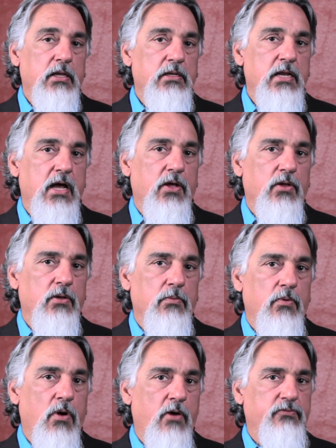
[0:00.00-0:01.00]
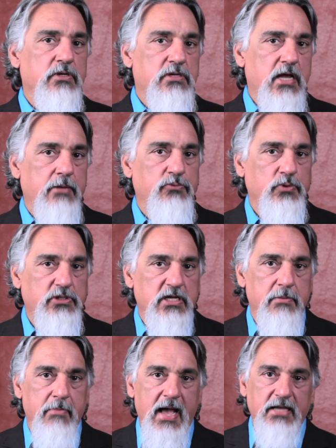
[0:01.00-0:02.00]
Now, oftentimes we see
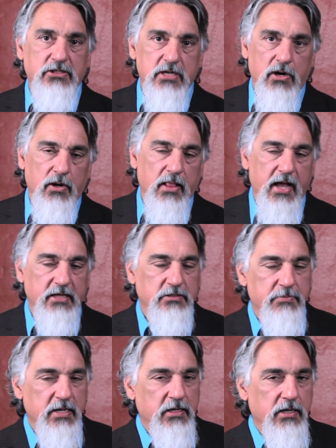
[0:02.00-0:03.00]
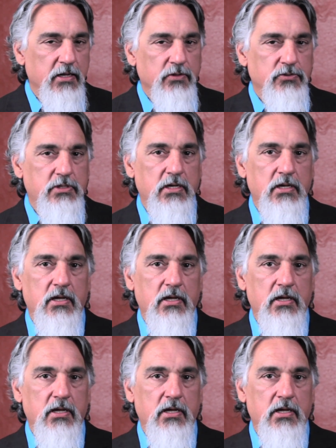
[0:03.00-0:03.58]
imaginary lines being used.